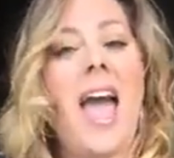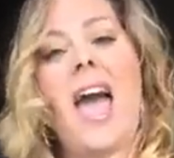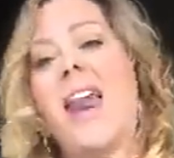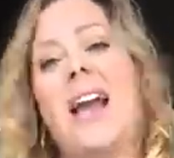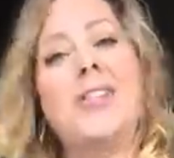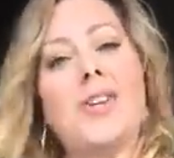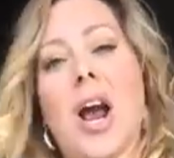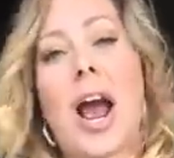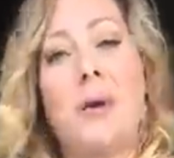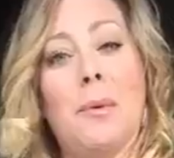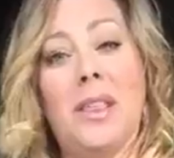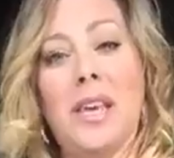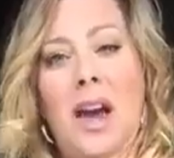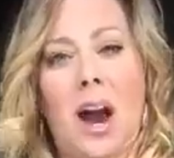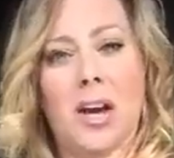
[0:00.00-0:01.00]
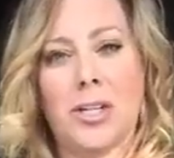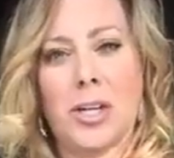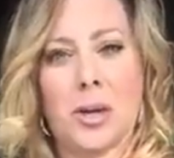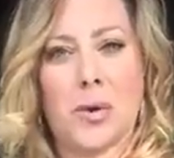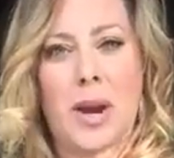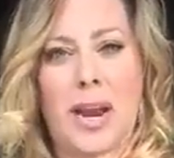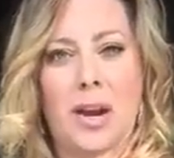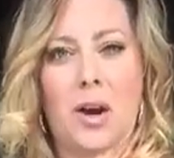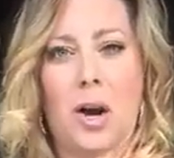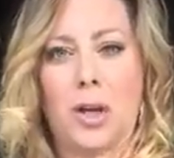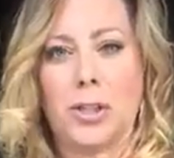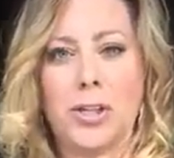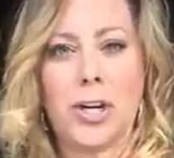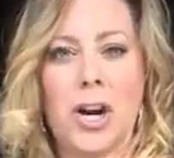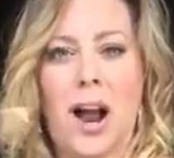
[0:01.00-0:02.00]
And I try really hard to create a
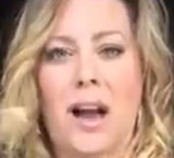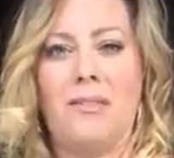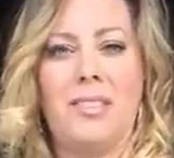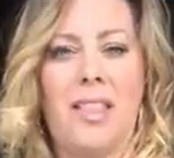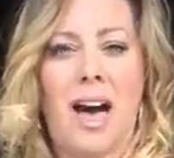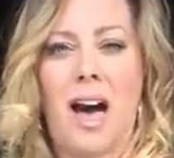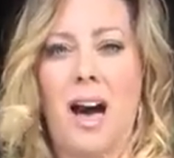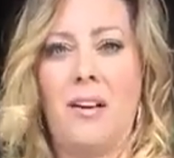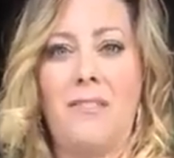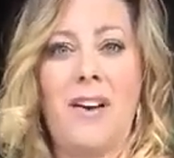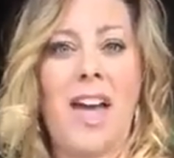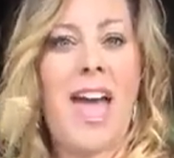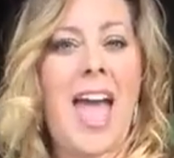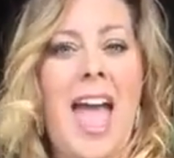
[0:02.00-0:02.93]
culture of love